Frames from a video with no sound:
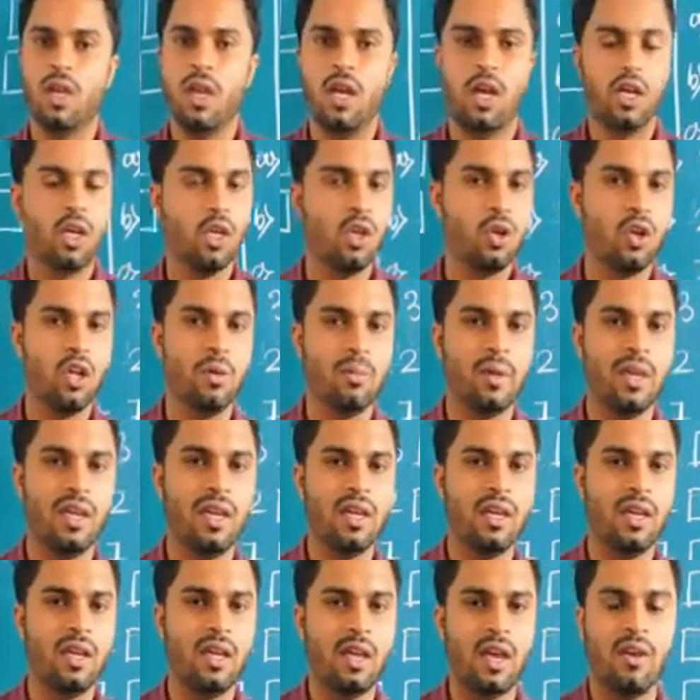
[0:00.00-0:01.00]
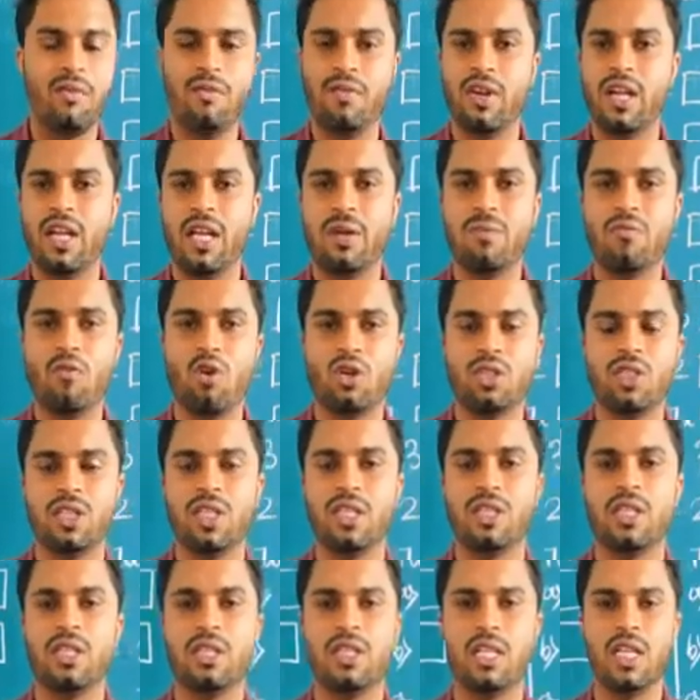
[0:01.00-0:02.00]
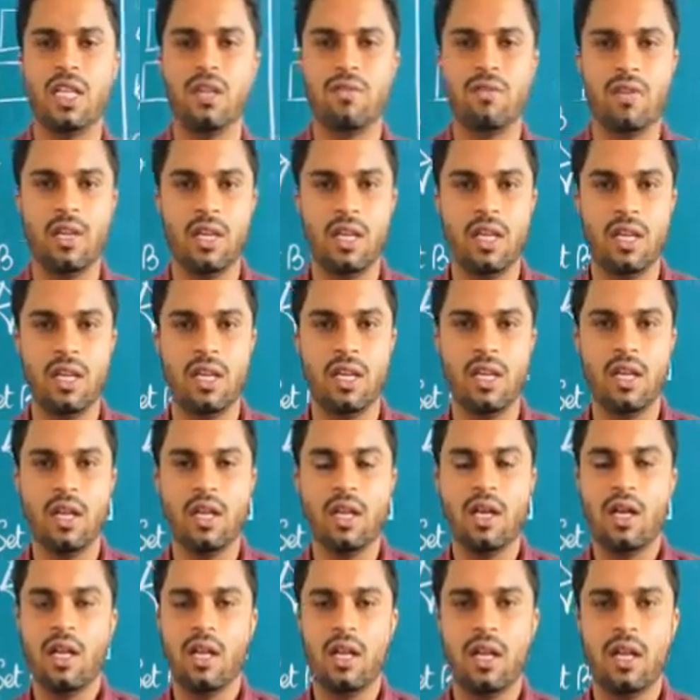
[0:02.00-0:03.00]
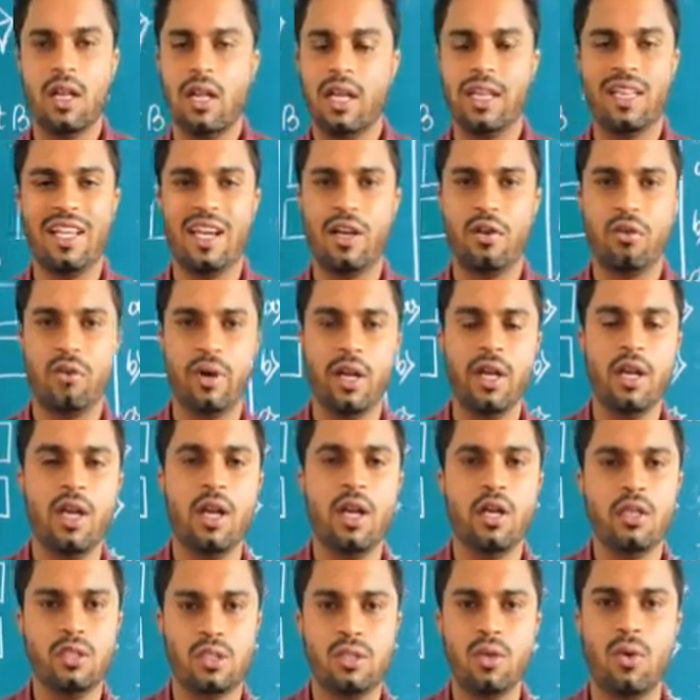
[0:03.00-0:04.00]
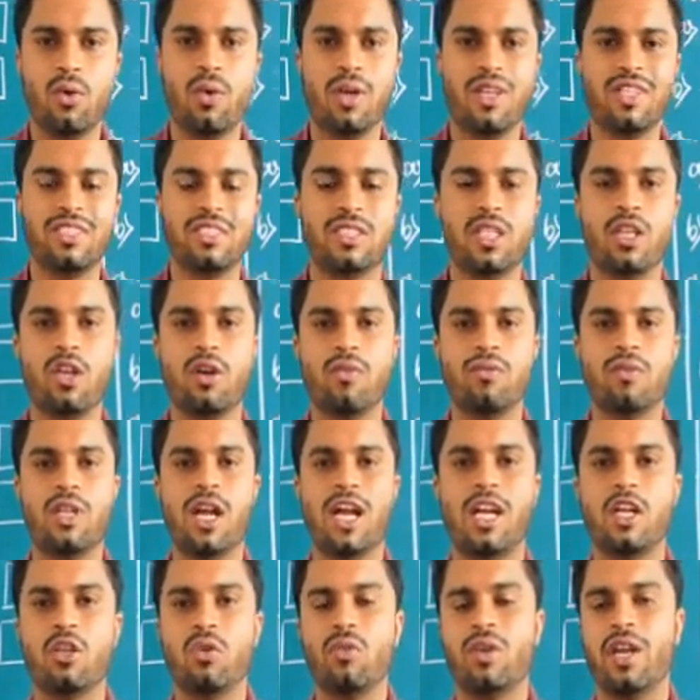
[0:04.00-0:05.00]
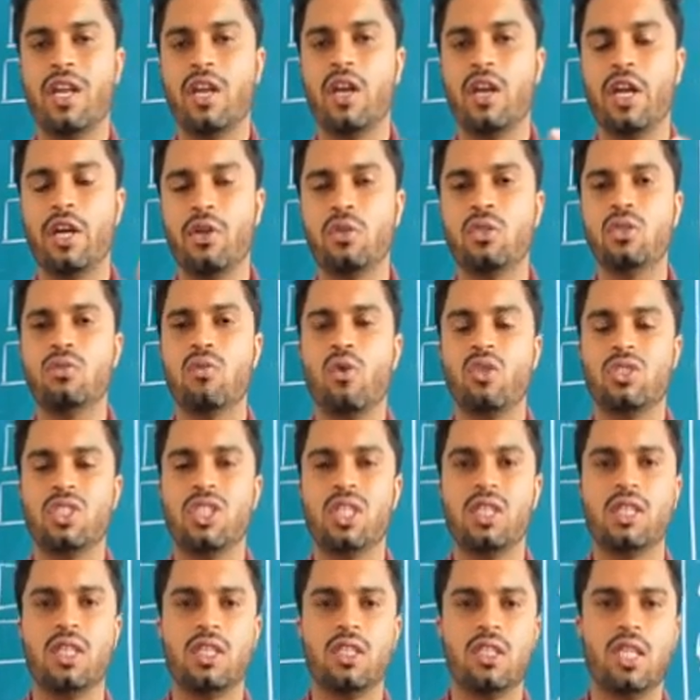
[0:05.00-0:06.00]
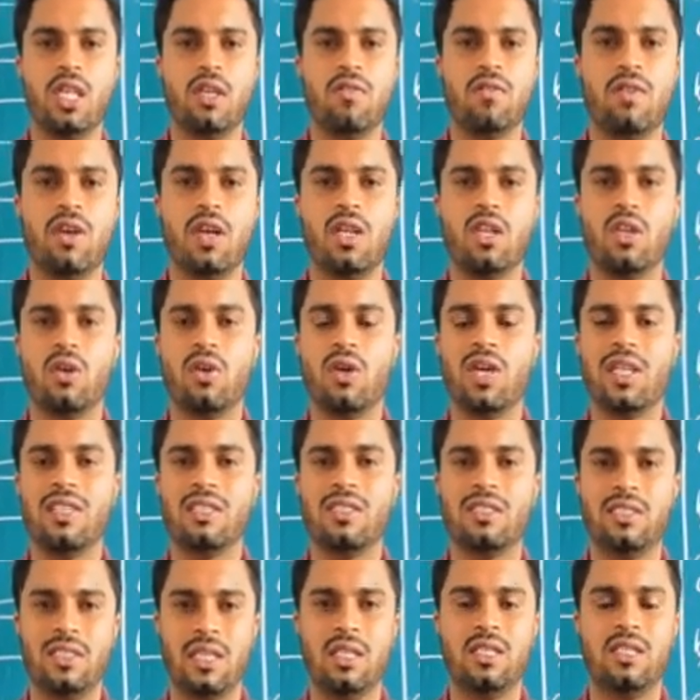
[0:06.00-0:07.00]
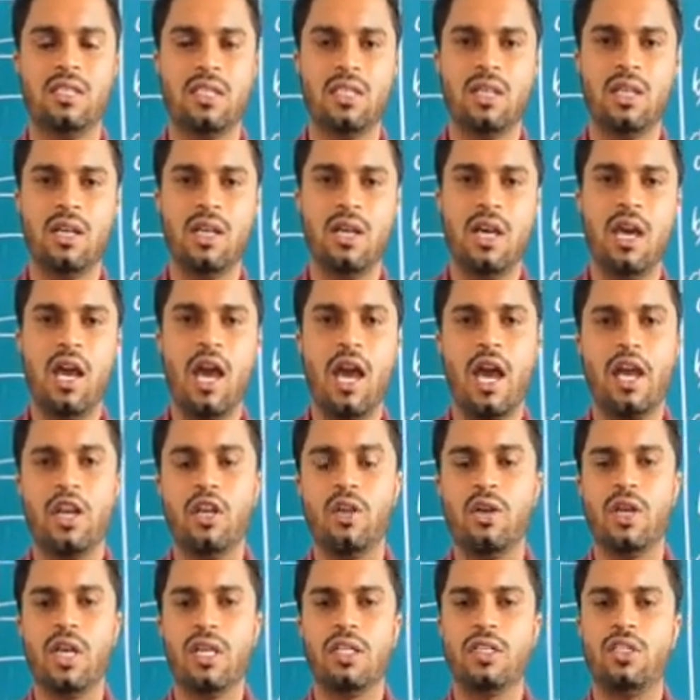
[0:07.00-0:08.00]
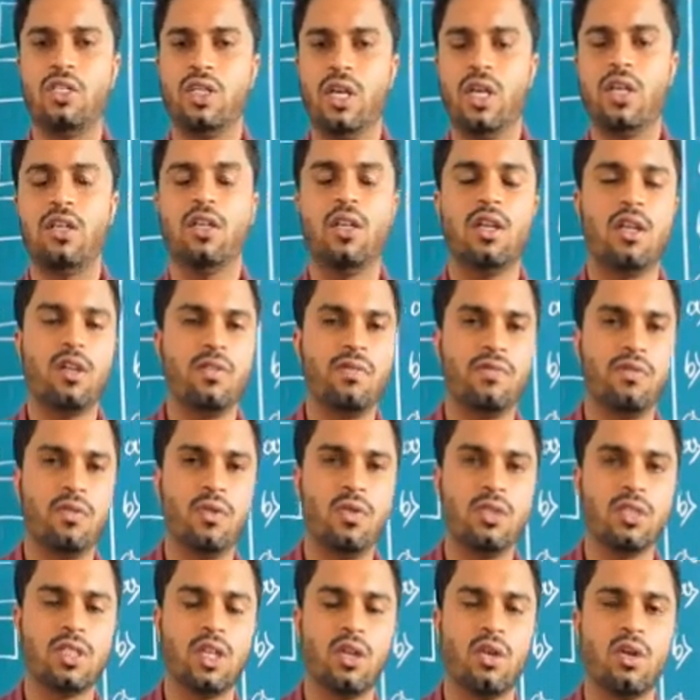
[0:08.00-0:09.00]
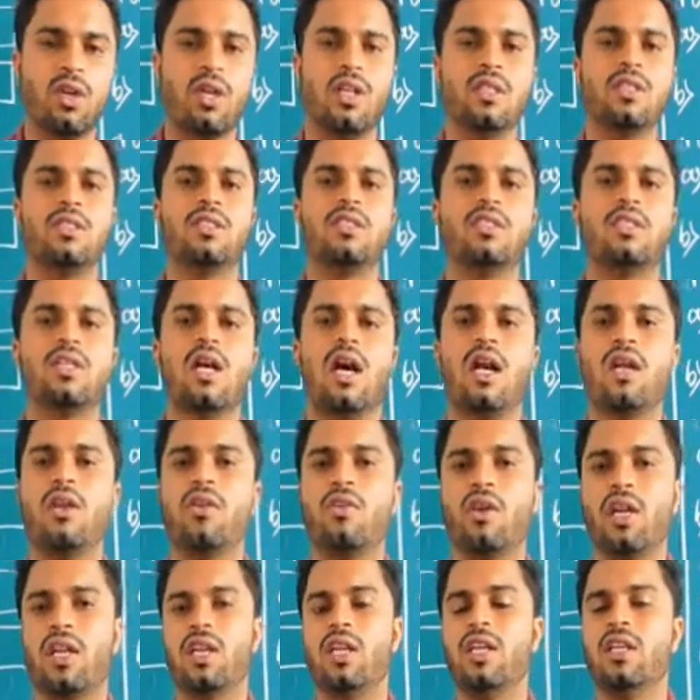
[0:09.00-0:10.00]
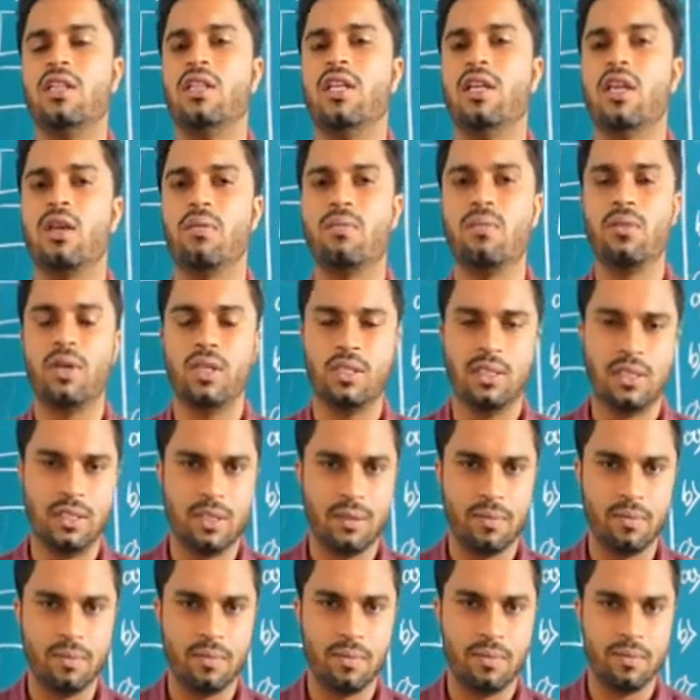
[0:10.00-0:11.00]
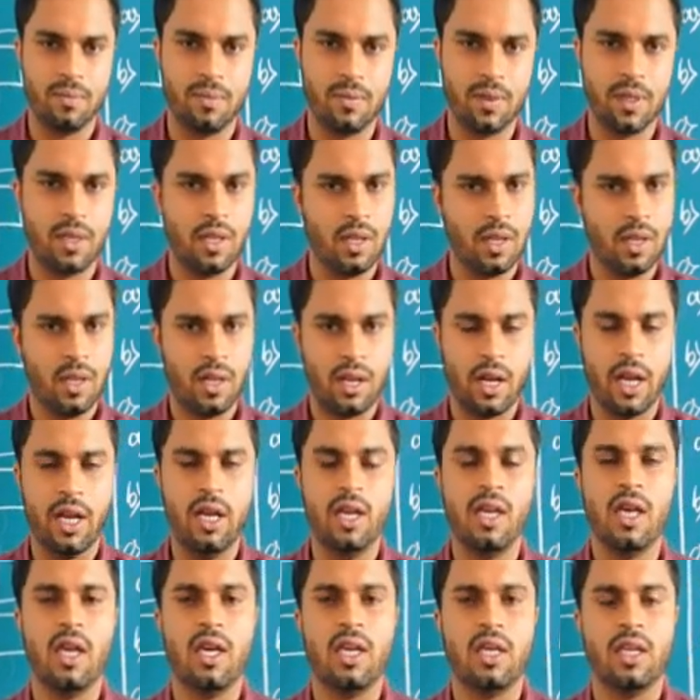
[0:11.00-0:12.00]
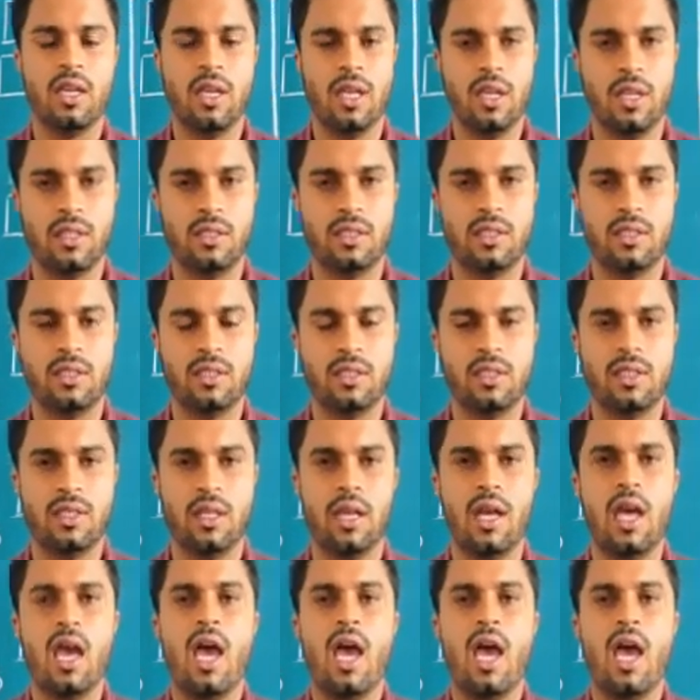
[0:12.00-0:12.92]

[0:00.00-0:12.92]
You will be every time watching the TV like that, right? So instead of that, you can reduce watching the TV and you can sit and you can take the rough notes and you can start writing the numbers. Right? Yes.